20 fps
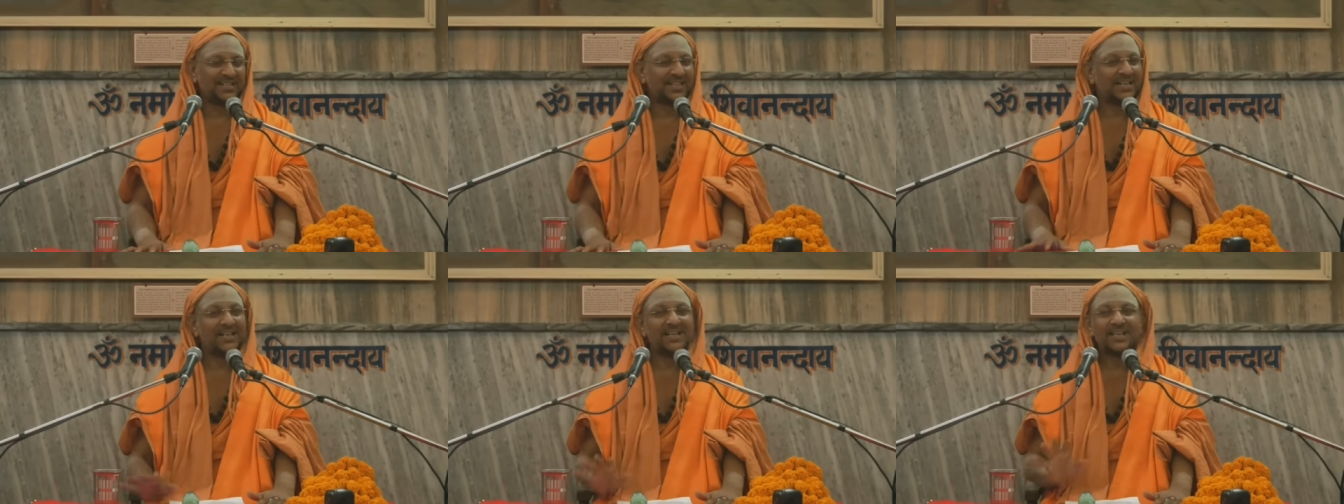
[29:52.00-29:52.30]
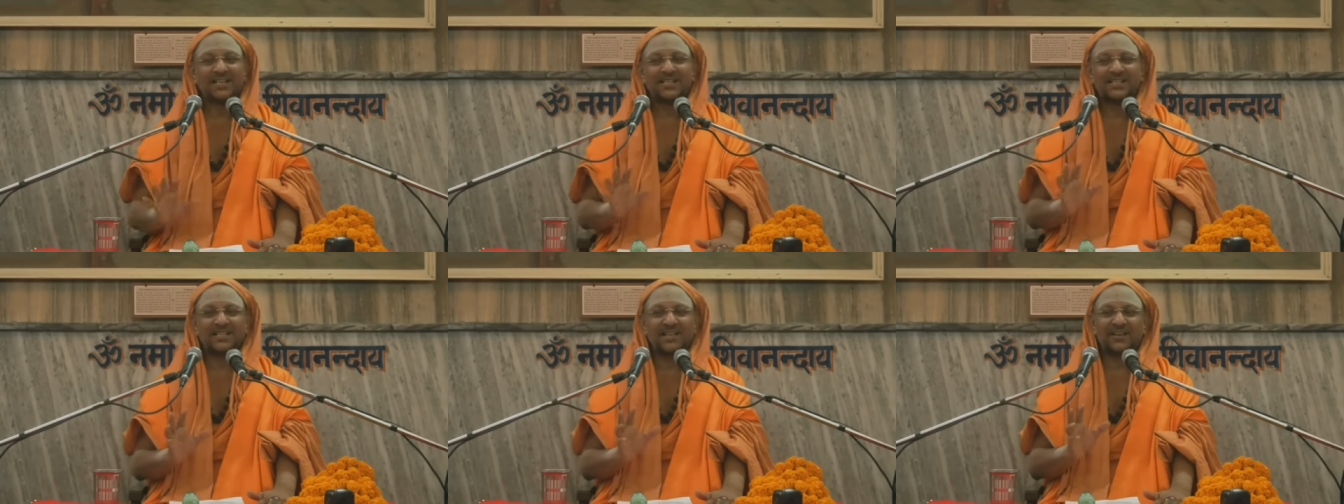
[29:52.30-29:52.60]
There
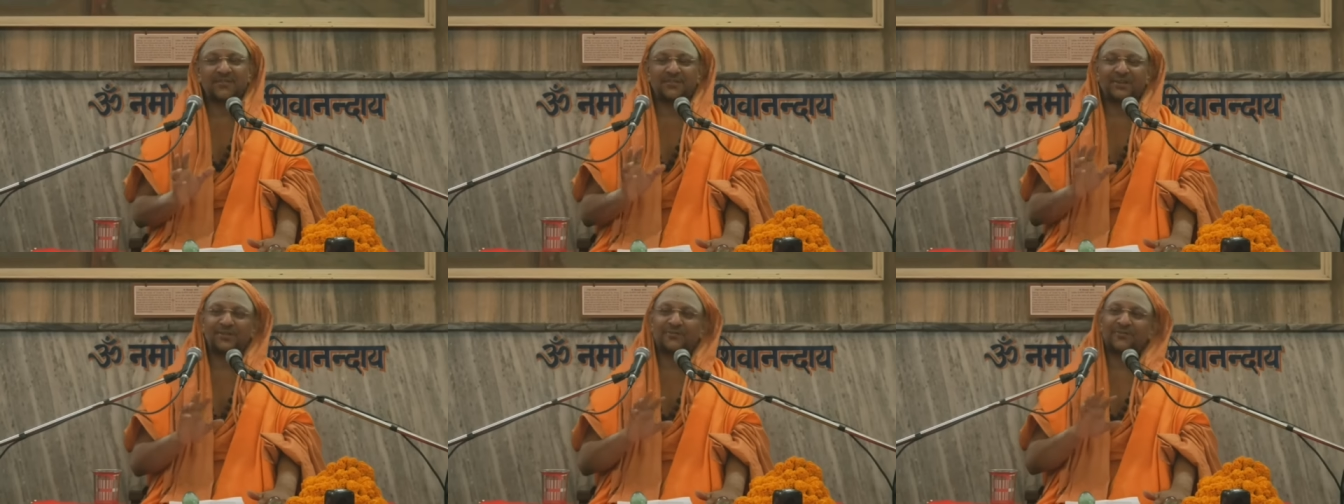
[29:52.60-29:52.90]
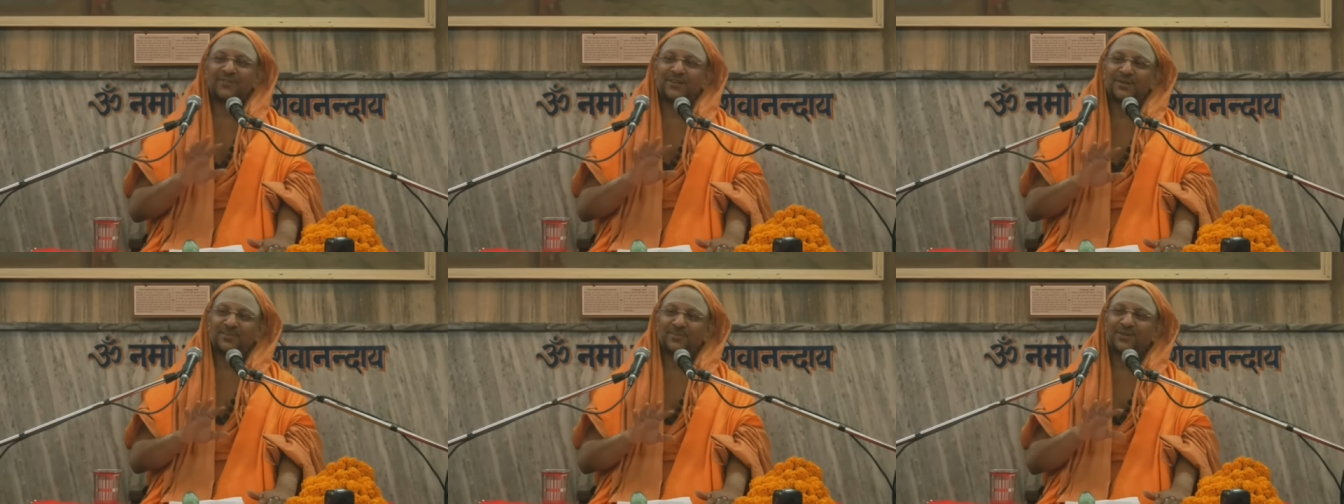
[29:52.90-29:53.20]
is a very
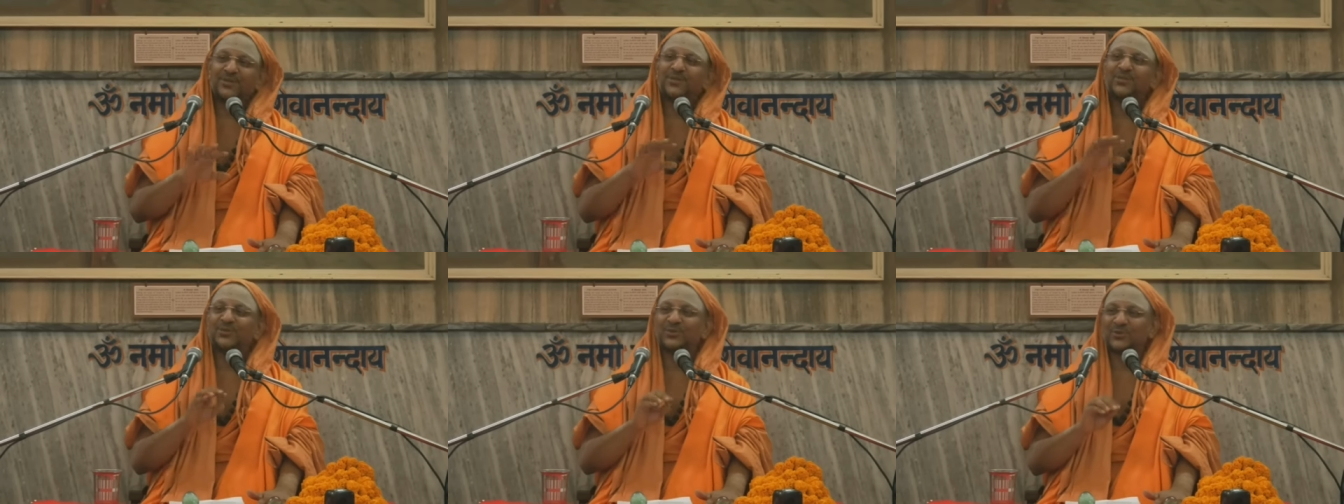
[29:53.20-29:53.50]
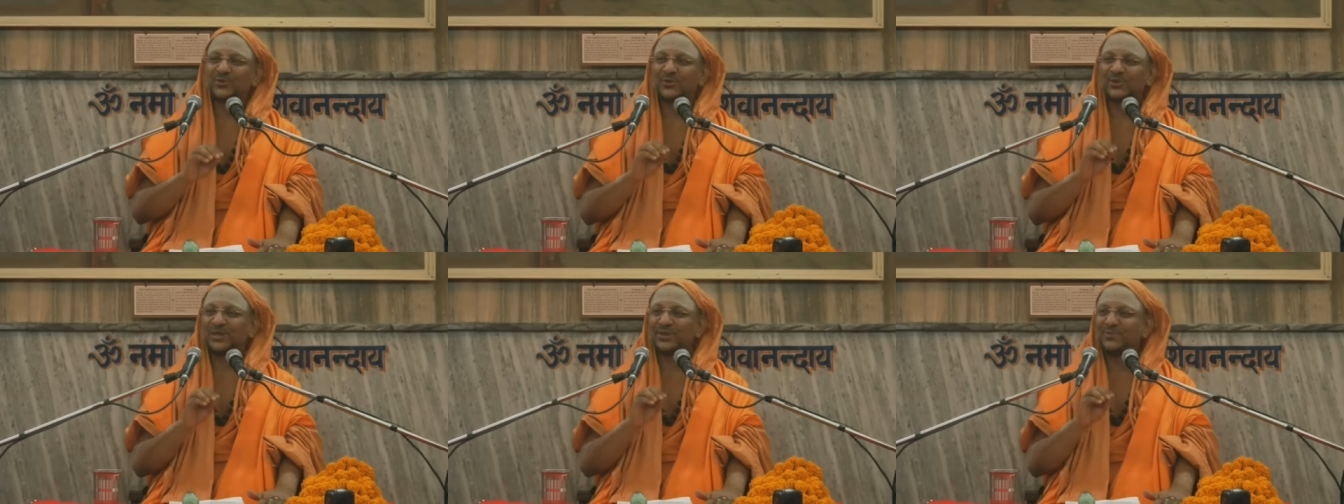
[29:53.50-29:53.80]
famous
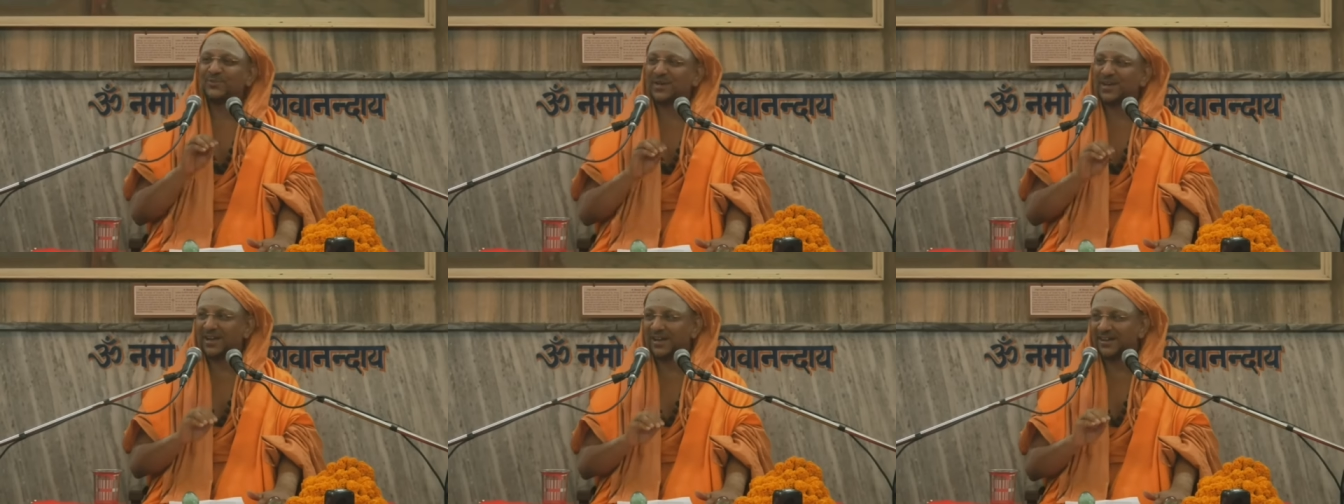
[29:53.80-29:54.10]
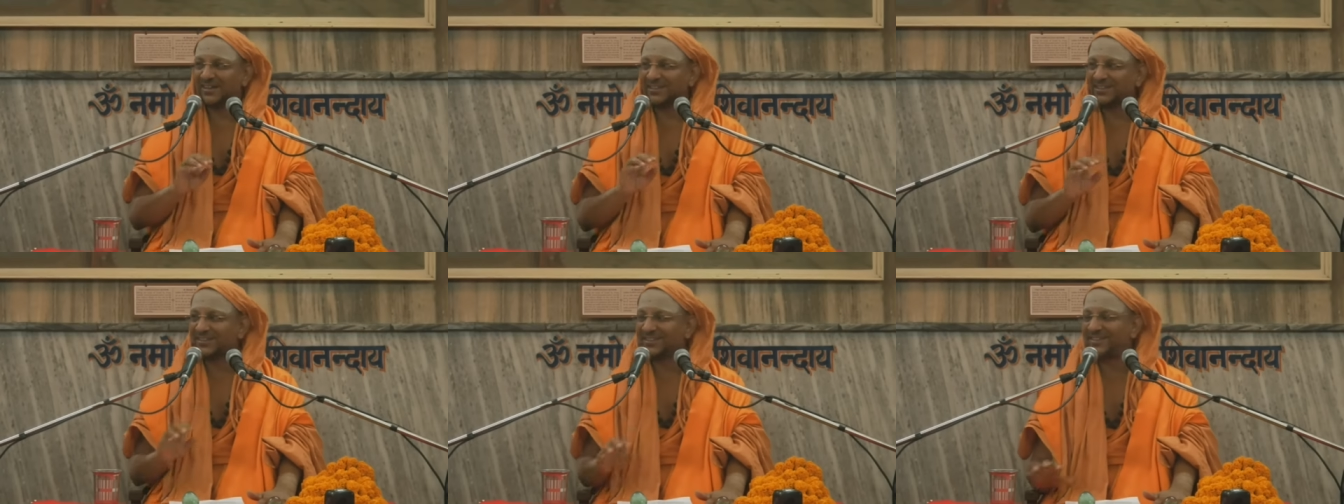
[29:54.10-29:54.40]
story
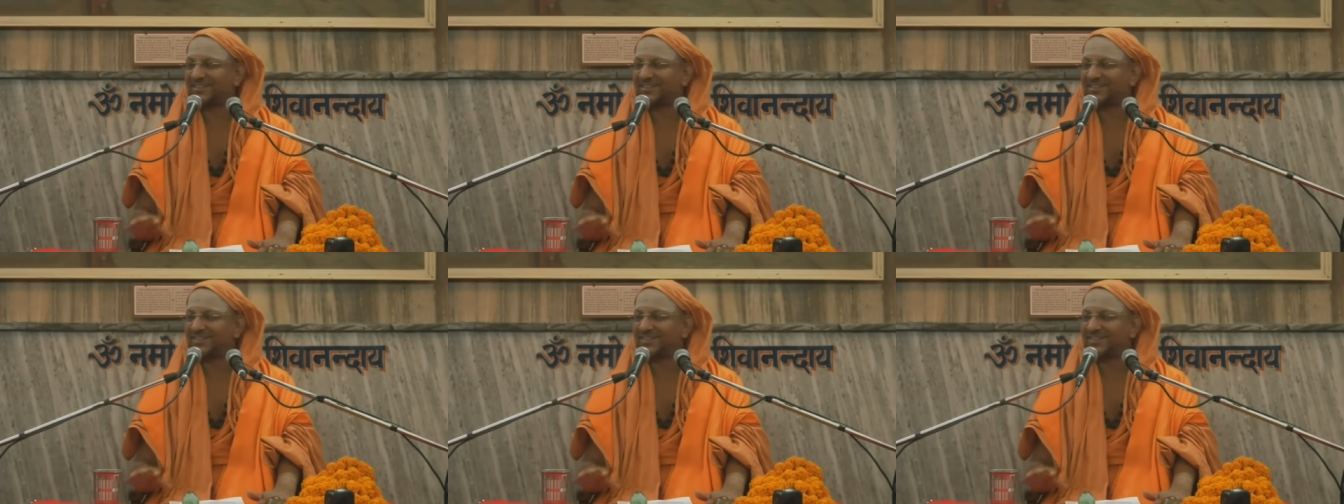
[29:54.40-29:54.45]
behind